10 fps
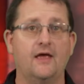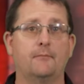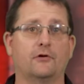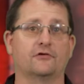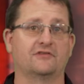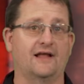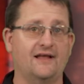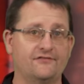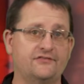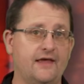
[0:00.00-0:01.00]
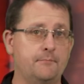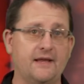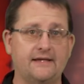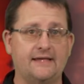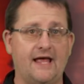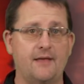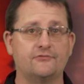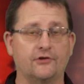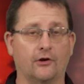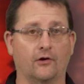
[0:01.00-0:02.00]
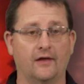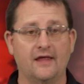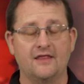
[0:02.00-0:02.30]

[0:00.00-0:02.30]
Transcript: because, like I've said many times here,